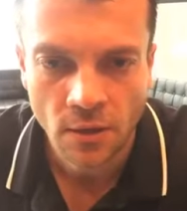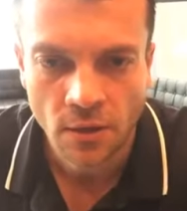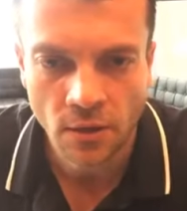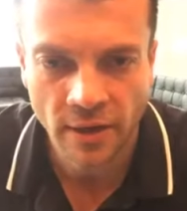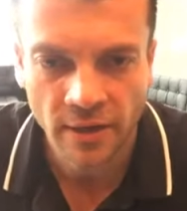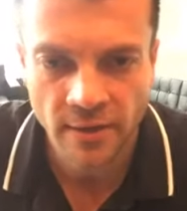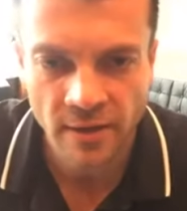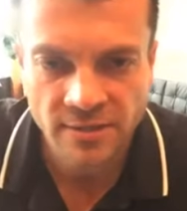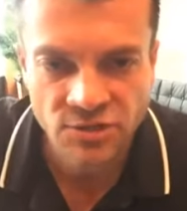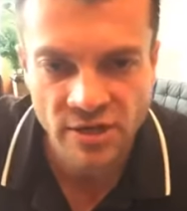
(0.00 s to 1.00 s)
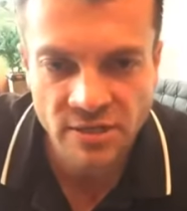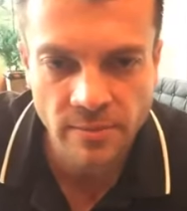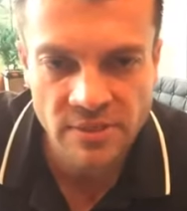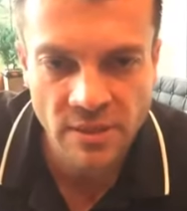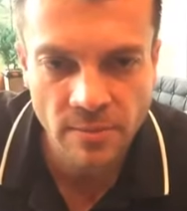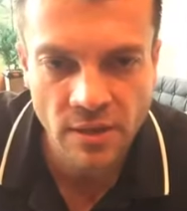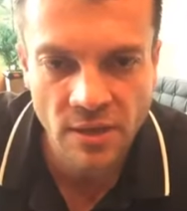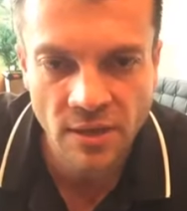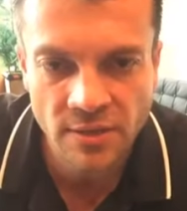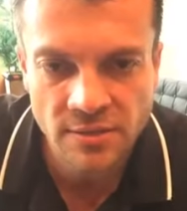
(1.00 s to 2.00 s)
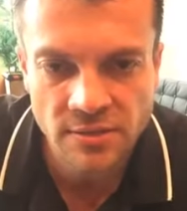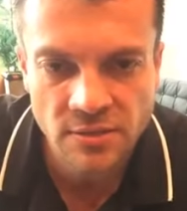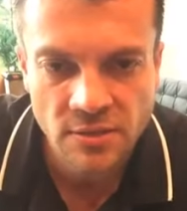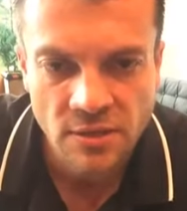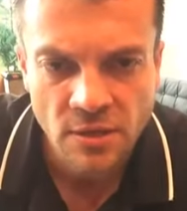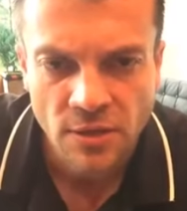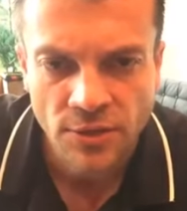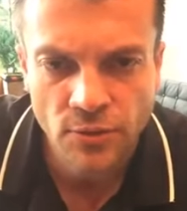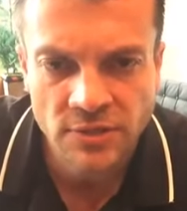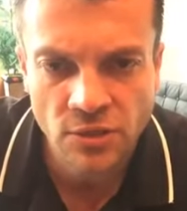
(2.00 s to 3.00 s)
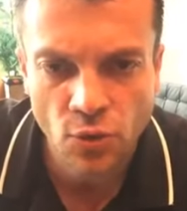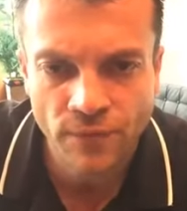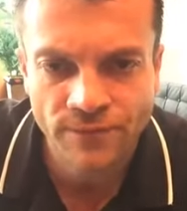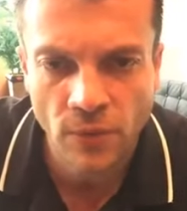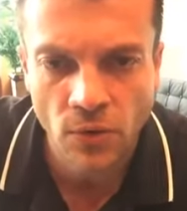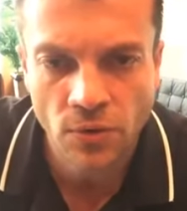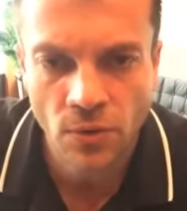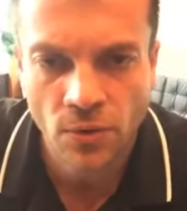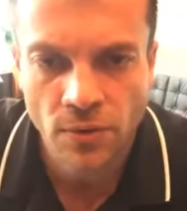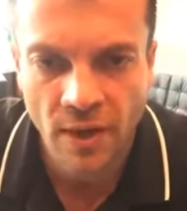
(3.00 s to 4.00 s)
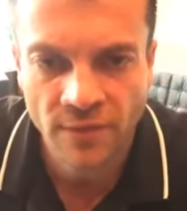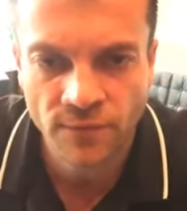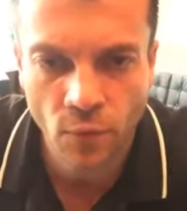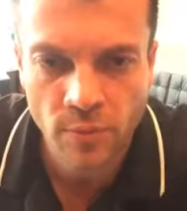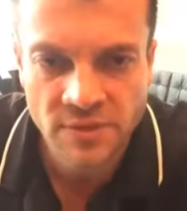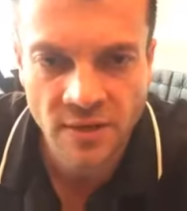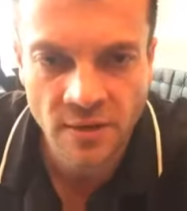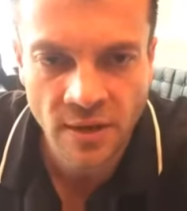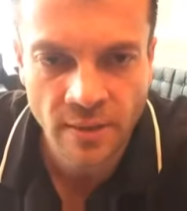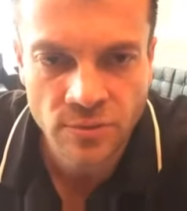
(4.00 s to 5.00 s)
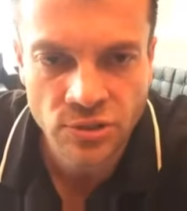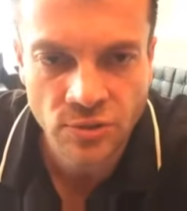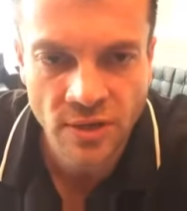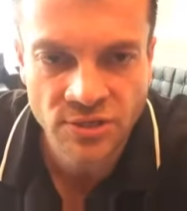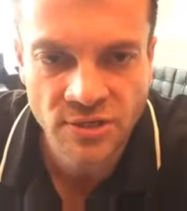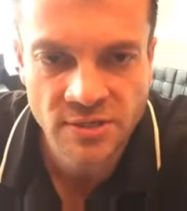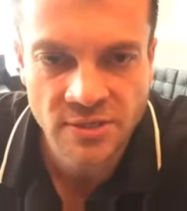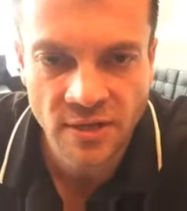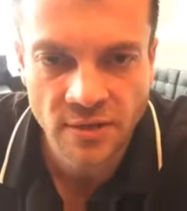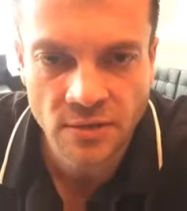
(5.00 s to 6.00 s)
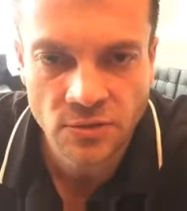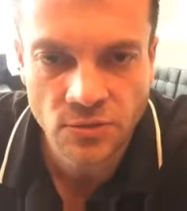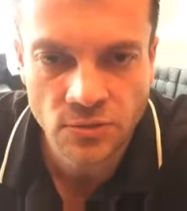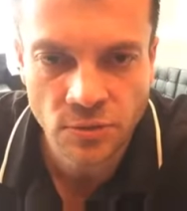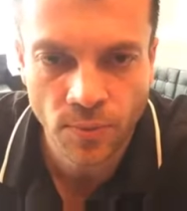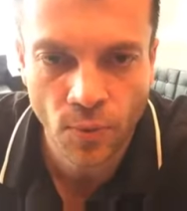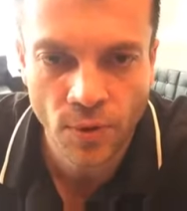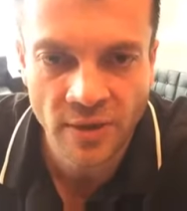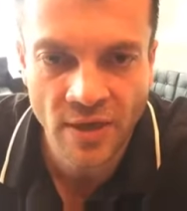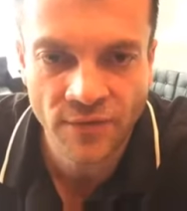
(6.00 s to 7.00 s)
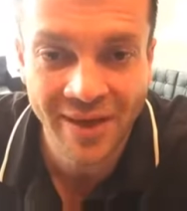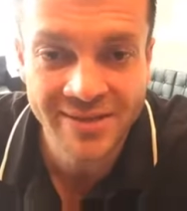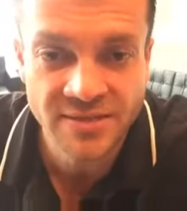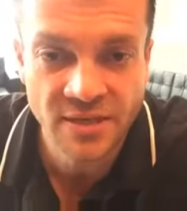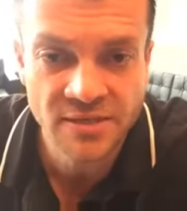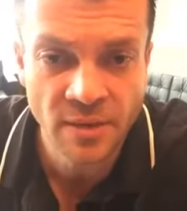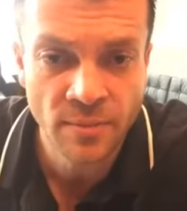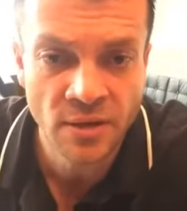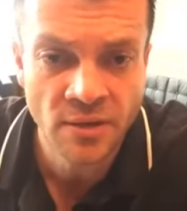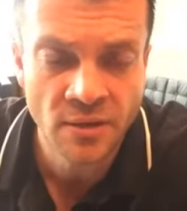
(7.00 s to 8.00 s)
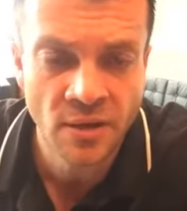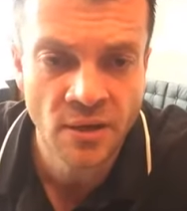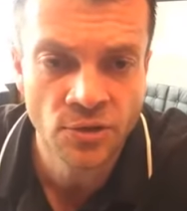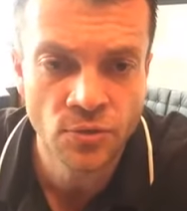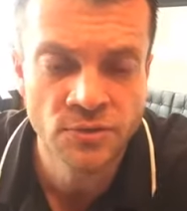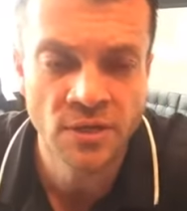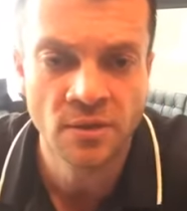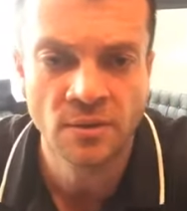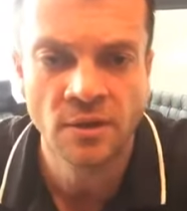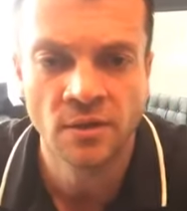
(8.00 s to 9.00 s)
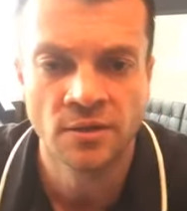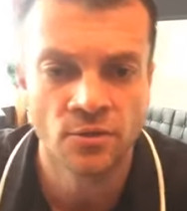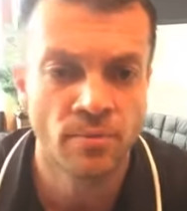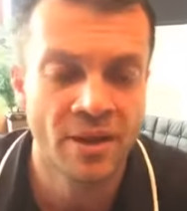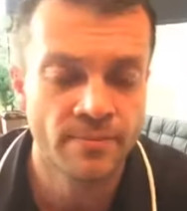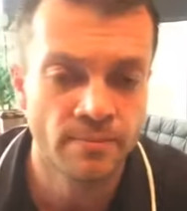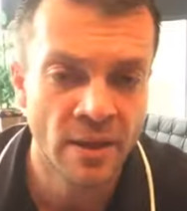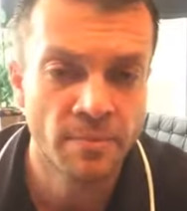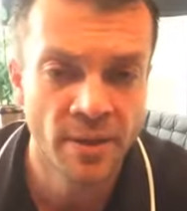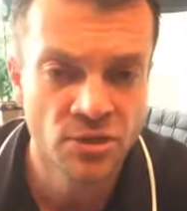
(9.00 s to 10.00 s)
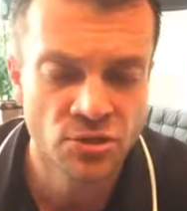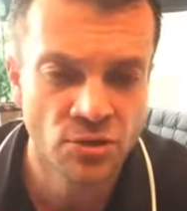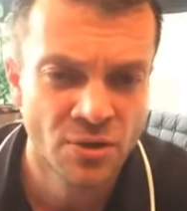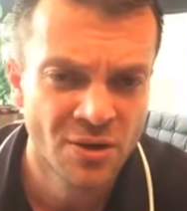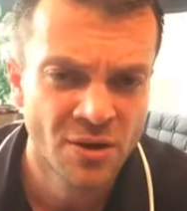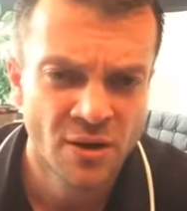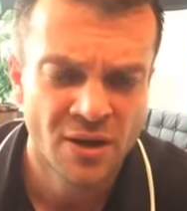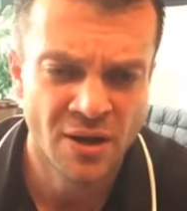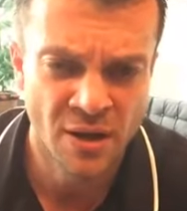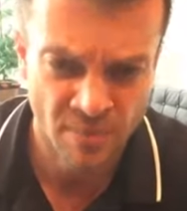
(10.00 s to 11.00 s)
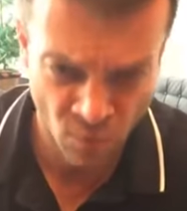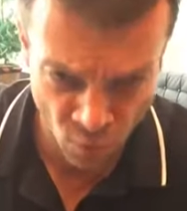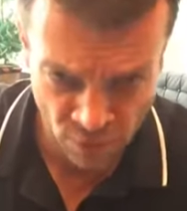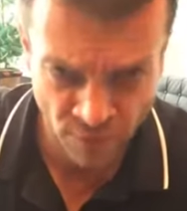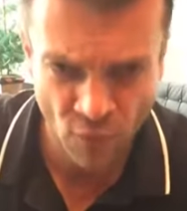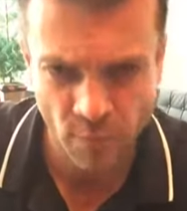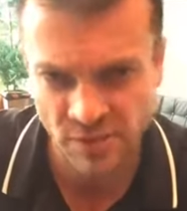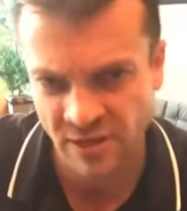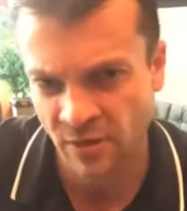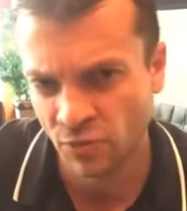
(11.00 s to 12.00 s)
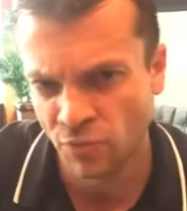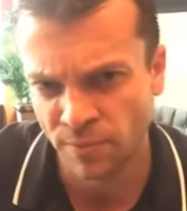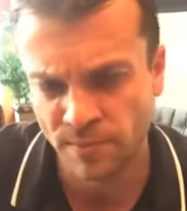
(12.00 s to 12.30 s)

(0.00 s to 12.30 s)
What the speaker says: Okay, not a suggestion, but somebody is using your photo and 4% name. Should I just send it to support? Yeah, if you guys see somebody using either my picture or the 4% group,